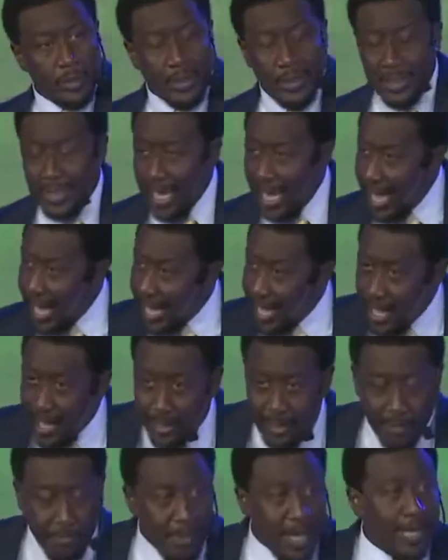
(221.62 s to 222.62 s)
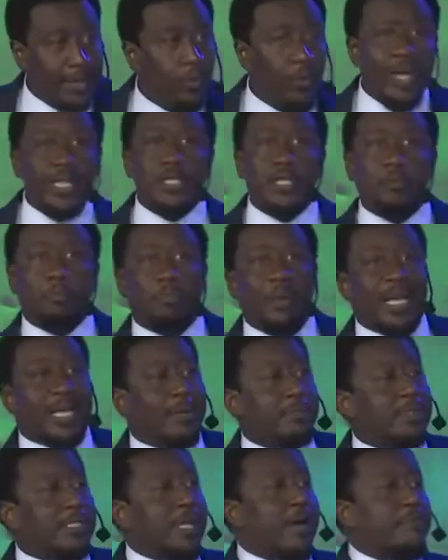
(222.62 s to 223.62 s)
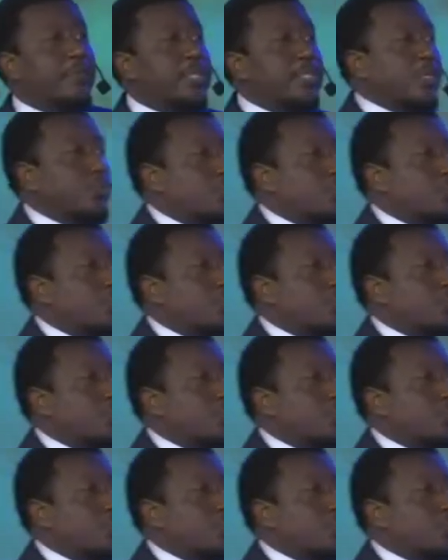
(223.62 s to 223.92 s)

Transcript: God Almighty. We just pick up stuff and just